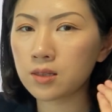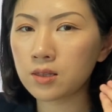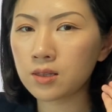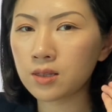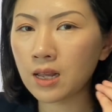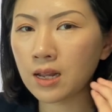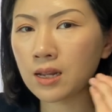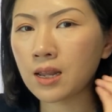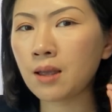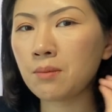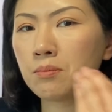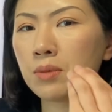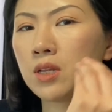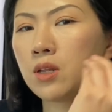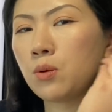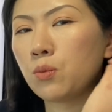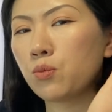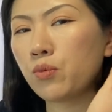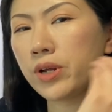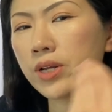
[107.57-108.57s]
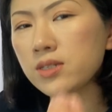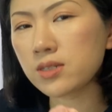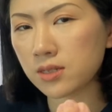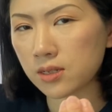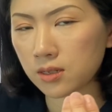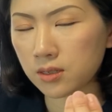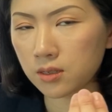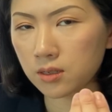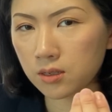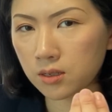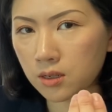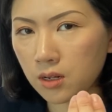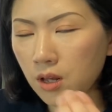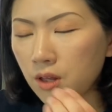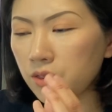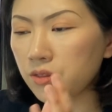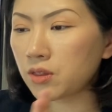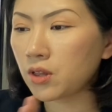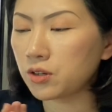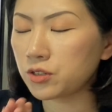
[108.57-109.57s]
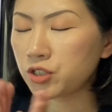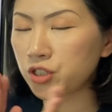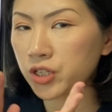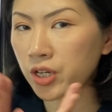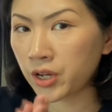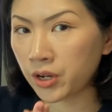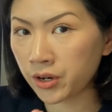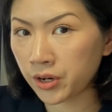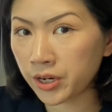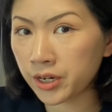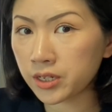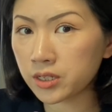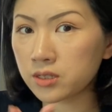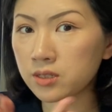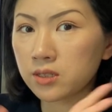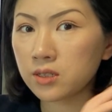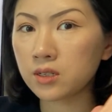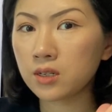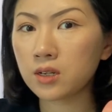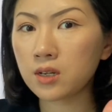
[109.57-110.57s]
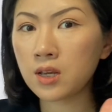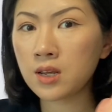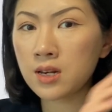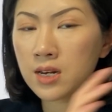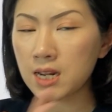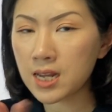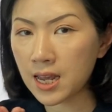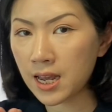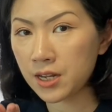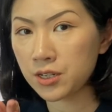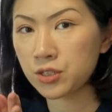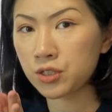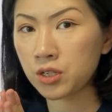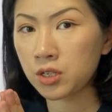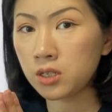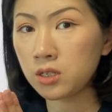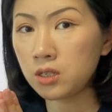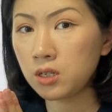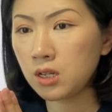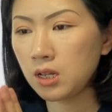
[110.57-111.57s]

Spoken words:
That can be the reason. The shared indication